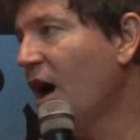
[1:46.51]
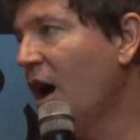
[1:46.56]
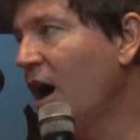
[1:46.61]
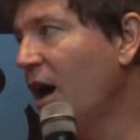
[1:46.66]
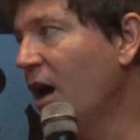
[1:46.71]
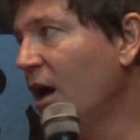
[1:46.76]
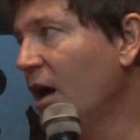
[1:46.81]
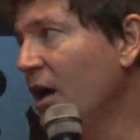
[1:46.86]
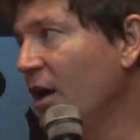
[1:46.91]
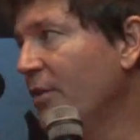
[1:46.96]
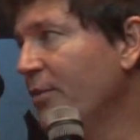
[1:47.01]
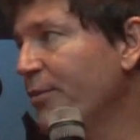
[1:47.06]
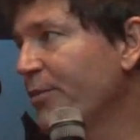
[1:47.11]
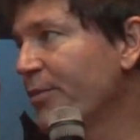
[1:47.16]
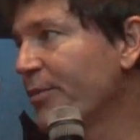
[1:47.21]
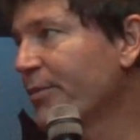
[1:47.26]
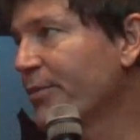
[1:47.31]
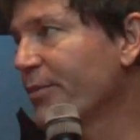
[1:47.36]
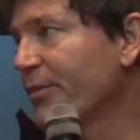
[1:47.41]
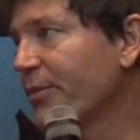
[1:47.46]
Um,
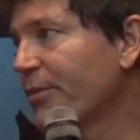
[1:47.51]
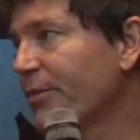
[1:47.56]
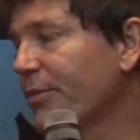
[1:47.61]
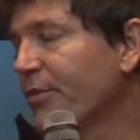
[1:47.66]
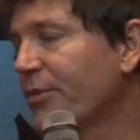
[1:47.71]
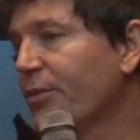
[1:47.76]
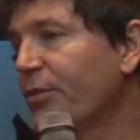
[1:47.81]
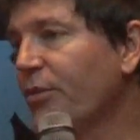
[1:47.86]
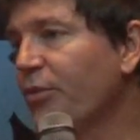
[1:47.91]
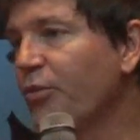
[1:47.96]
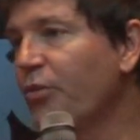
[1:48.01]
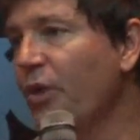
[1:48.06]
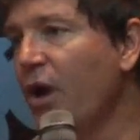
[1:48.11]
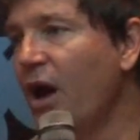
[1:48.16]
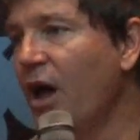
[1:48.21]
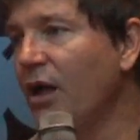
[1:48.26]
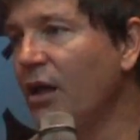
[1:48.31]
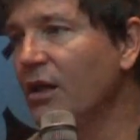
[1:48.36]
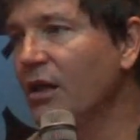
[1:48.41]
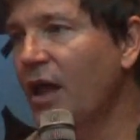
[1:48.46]

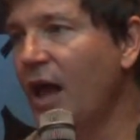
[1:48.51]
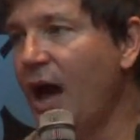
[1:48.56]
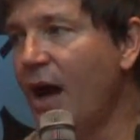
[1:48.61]
well,